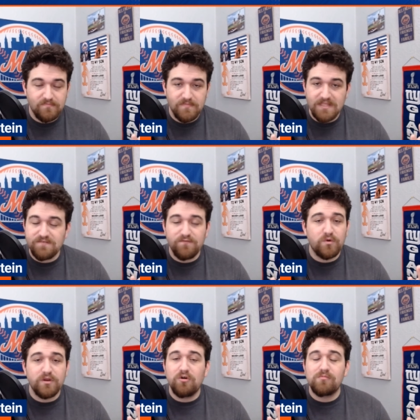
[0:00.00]
that's a
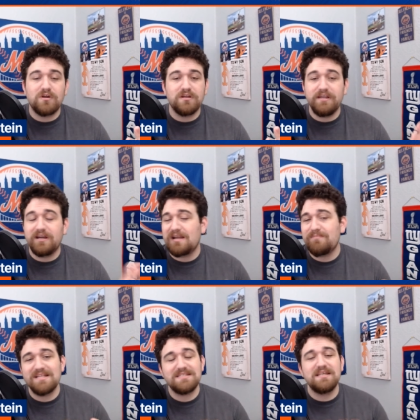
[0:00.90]
40 home run year. And I'm
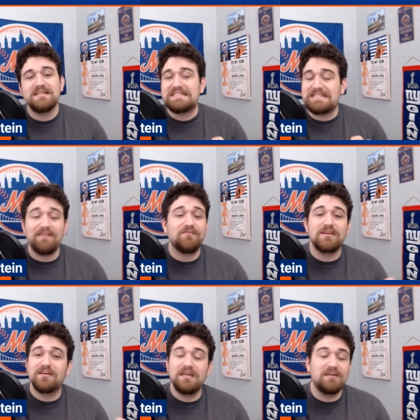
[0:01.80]
not saying he's definitely
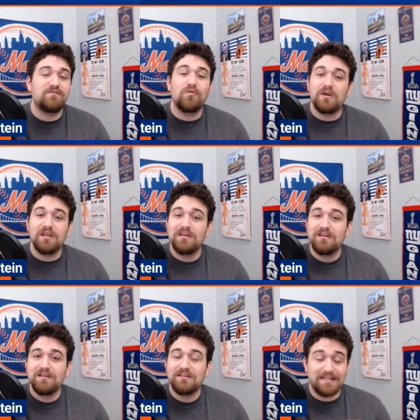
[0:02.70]
going to hit 40.
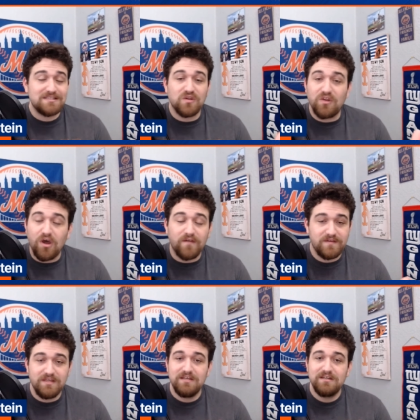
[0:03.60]
That's
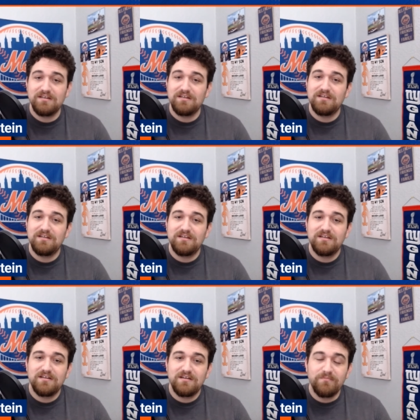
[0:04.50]
lofty.
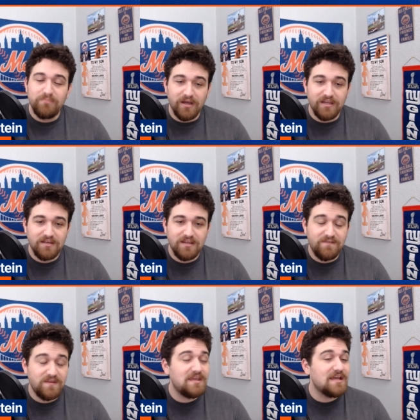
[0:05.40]
But if
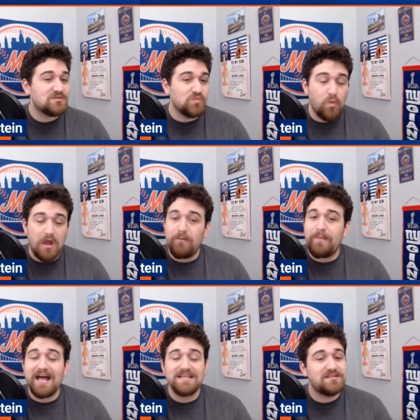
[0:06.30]
he gets well
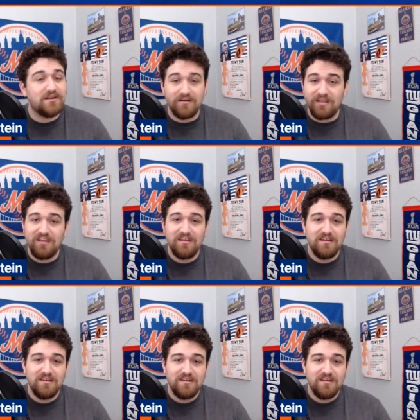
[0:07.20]
past 30,
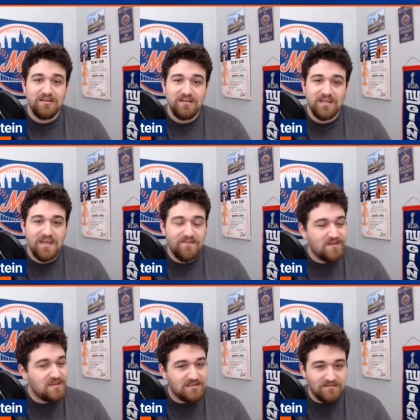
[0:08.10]
if
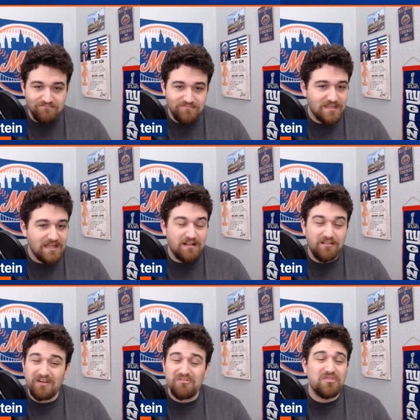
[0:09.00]
he can
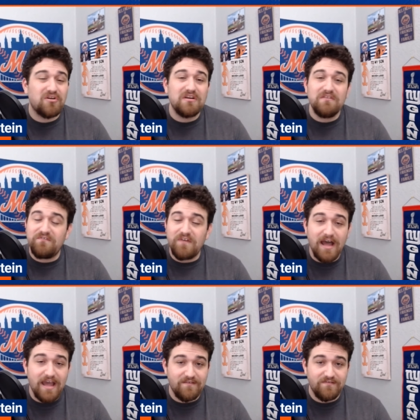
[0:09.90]
clear
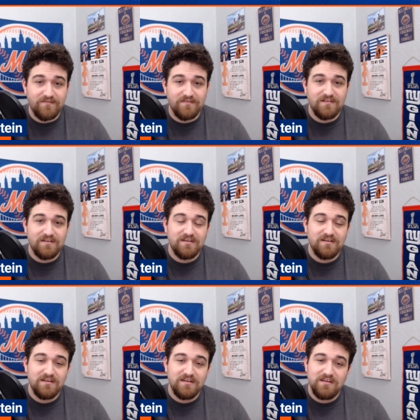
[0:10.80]
35
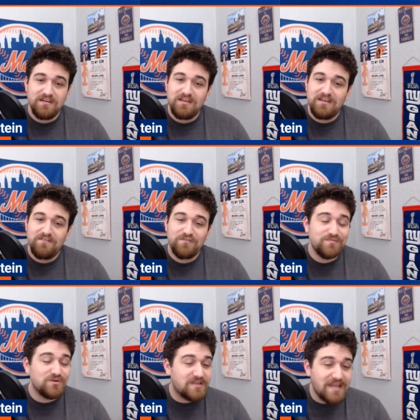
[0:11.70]

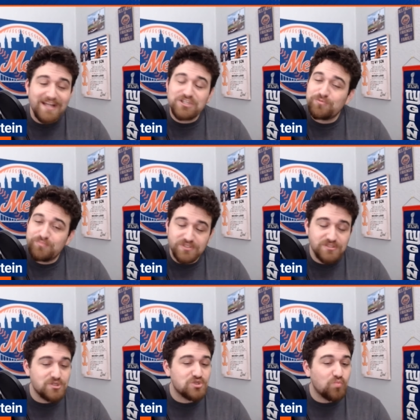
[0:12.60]
from your catcher
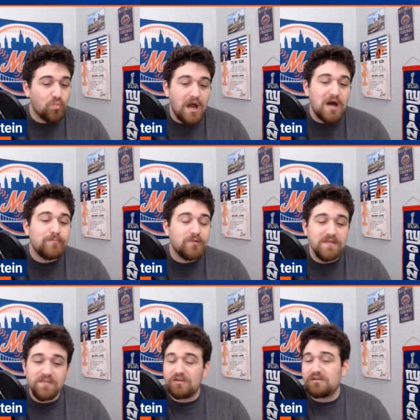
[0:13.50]
position while
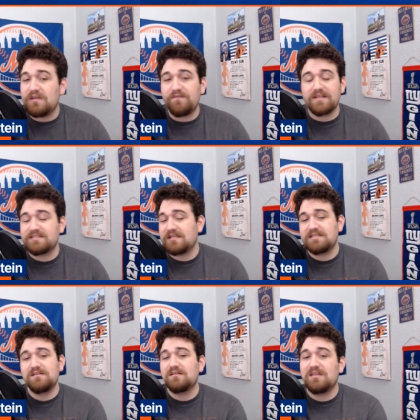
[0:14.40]
playing the good defense, that's
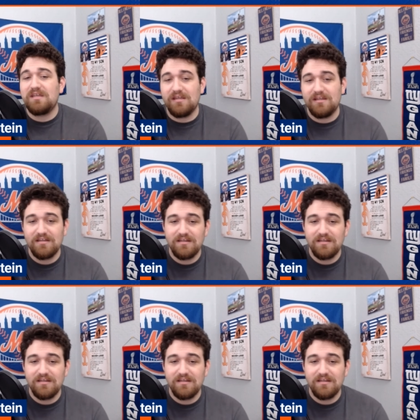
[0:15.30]
still a key.